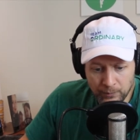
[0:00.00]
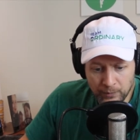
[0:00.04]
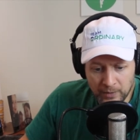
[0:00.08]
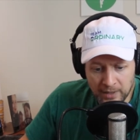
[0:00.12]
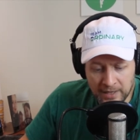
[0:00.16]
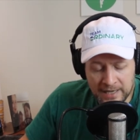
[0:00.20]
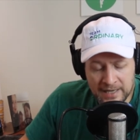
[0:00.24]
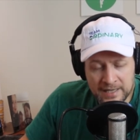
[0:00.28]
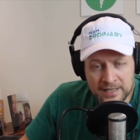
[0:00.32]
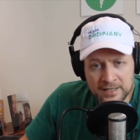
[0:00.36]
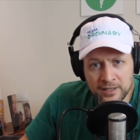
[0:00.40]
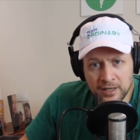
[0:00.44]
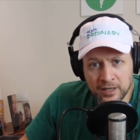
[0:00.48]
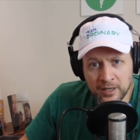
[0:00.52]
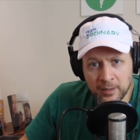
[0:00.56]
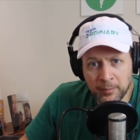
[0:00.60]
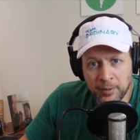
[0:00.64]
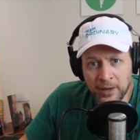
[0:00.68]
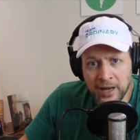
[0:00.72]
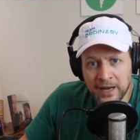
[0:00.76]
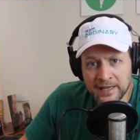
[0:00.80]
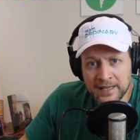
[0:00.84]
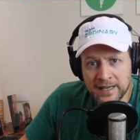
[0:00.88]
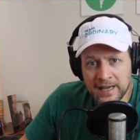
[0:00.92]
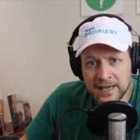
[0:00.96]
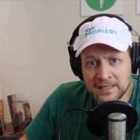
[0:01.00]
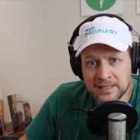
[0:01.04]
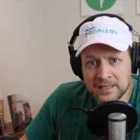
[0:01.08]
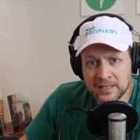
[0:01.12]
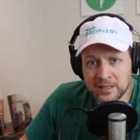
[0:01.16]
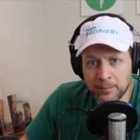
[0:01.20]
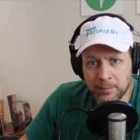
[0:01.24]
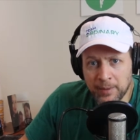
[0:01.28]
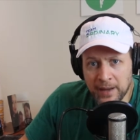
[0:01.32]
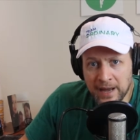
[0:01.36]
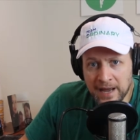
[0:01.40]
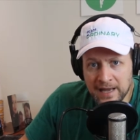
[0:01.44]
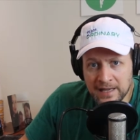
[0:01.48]
He's done a podcast in
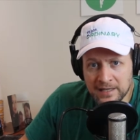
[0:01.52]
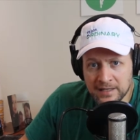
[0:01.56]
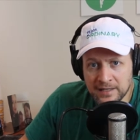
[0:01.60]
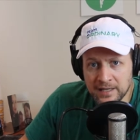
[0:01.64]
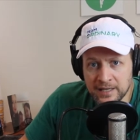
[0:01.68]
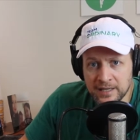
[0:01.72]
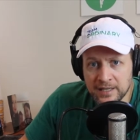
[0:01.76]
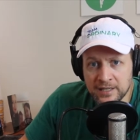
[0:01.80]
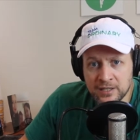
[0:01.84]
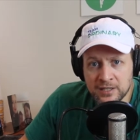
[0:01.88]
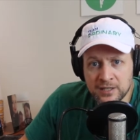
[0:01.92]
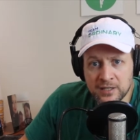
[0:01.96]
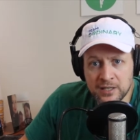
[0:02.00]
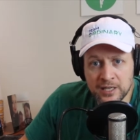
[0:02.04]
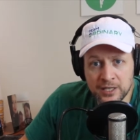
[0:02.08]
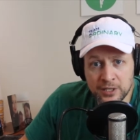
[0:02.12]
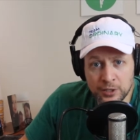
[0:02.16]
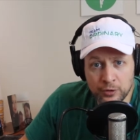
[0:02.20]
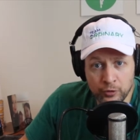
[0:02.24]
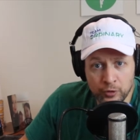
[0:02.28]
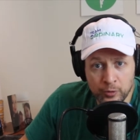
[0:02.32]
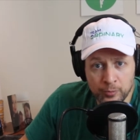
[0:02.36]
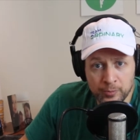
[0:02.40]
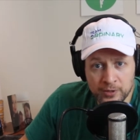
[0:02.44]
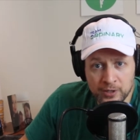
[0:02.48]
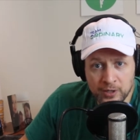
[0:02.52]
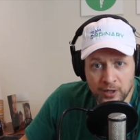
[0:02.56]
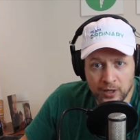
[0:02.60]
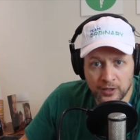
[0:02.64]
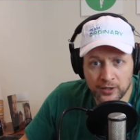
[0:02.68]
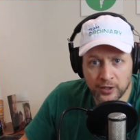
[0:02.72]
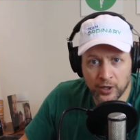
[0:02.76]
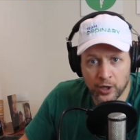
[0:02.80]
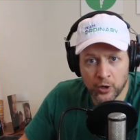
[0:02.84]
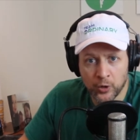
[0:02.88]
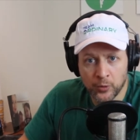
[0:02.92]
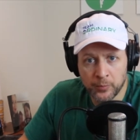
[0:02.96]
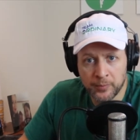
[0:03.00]
the past. His group is
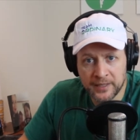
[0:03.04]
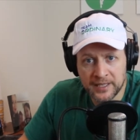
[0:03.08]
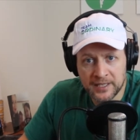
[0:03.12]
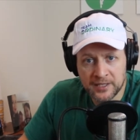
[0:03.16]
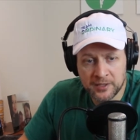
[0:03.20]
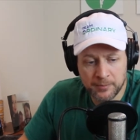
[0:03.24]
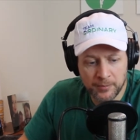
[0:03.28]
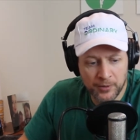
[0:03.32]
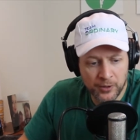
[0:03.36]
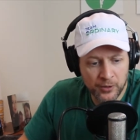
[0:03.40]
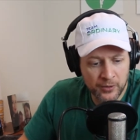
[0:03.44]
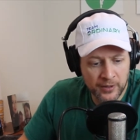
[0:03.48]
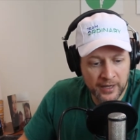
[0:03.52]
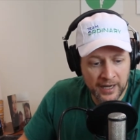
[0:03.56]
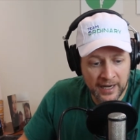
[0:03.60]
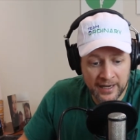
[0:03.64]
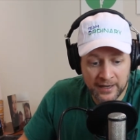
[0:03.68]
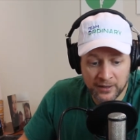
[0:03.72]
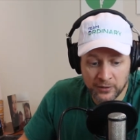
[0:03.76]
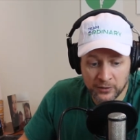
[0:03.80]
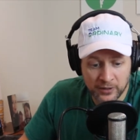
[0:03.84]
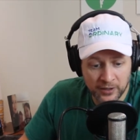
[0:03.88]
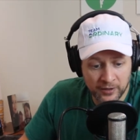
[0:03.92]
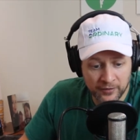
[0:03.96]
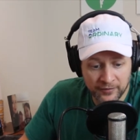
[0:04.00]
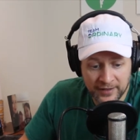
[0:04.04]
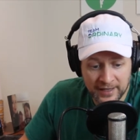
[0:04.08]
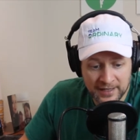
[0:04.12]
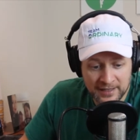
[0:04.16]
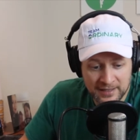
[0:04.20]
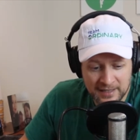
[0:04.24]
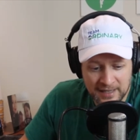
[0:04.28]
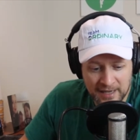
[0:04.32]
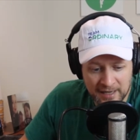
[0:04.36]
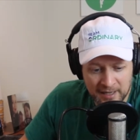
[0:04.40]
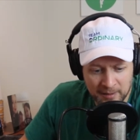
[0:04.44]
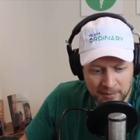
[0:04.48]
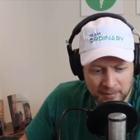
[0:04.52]
called Obese Mode. I don't know if
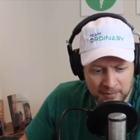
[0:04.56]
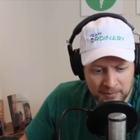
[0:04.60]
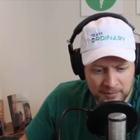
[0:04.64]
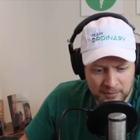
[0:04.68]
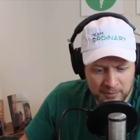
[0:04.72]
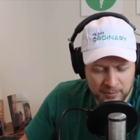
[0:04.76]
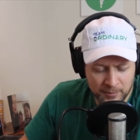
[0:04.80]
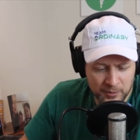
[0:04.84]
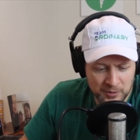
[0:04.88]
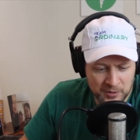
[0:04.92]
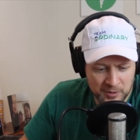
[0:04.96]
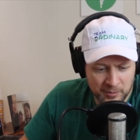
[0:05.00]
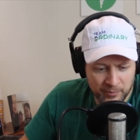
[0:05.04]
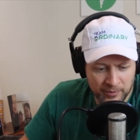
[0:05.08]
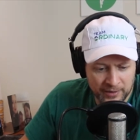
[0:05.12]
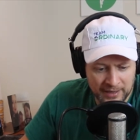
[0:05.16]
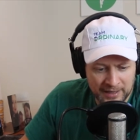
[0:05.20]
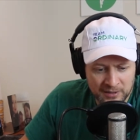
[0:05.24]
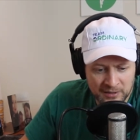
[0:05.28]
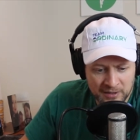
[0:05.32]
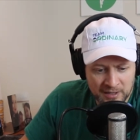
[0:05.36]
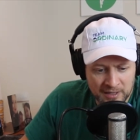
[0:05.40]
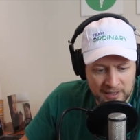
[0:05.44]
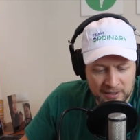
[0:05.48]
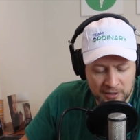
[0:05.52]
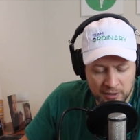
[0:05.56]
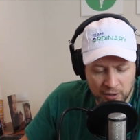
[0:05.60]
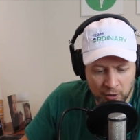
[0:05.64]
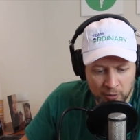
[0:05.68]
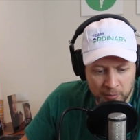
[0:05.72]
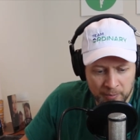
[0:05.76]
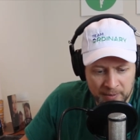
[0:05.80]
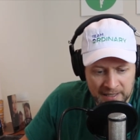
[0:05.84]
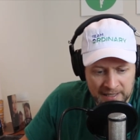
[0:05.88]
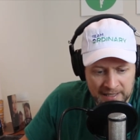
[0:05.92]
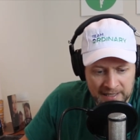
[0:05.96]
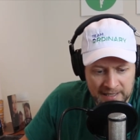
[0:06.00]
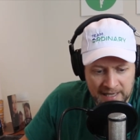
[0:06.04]
that's how you're supposed to pronounce it. It's
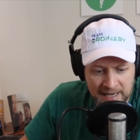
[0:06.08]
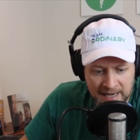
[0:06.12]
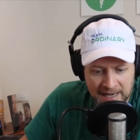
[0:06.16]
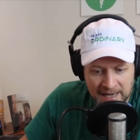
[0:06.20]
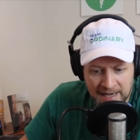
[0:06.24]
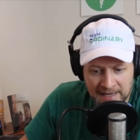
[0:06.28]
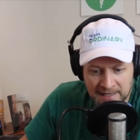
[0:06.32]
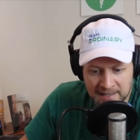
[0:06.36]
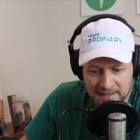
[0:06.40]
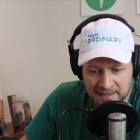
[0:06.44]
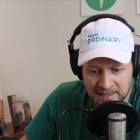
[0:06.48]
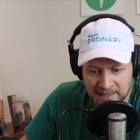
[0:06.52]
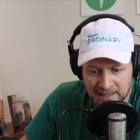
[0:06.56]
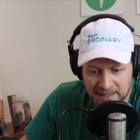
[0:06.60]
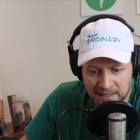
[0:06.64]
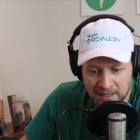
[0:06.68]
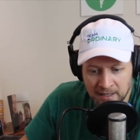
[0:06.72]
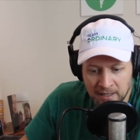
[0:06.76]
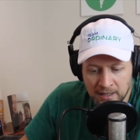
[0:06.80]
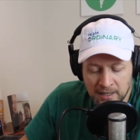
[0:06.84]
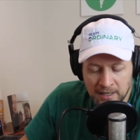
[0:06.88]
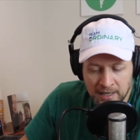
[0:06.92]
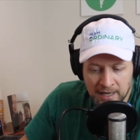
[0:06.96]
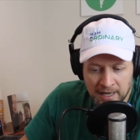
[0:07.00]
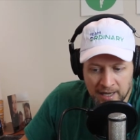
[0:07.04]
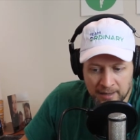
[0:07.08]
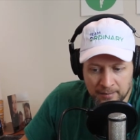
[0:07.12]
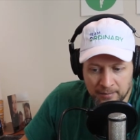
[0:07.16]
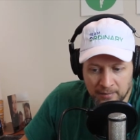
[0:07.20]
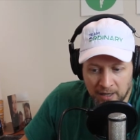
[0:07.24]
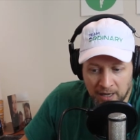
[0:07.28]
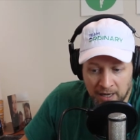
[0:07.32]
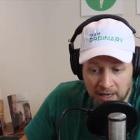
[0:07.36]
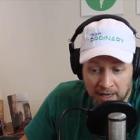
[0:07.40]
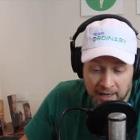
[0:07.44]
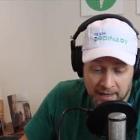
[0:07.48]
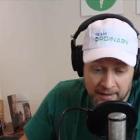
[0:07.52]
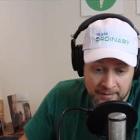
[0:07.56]
O-B-E-A-S-T
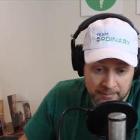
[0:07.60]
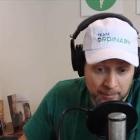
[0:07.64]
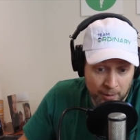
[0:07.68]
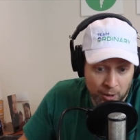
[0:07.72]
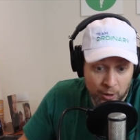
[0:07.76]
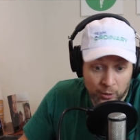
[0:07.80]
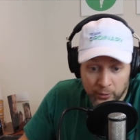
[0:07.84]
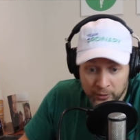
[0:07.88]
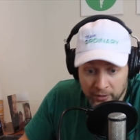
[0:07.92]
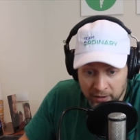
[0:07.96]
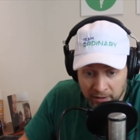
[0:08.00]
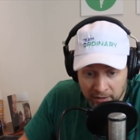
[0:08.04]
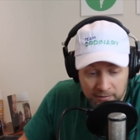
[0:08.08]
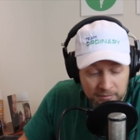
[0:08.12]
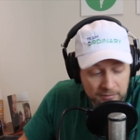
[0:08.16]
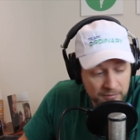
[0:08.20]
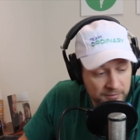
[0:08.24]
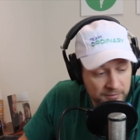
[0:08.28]
and Mode.